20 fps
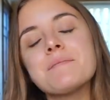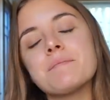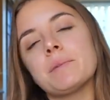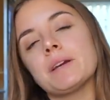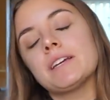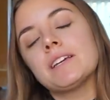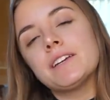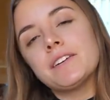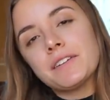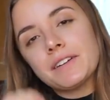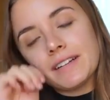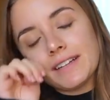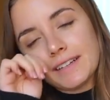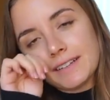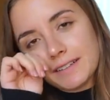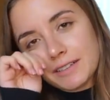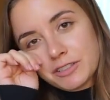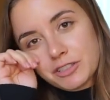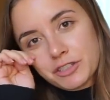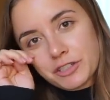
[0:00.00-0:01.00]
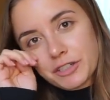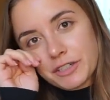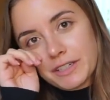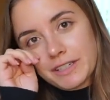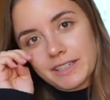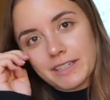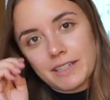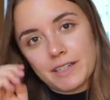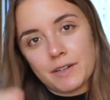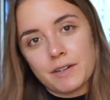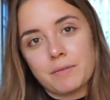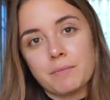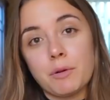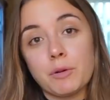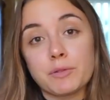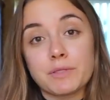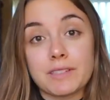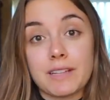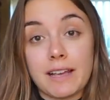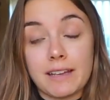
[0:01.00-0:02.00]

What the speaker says: But here in England, you're gonna hear most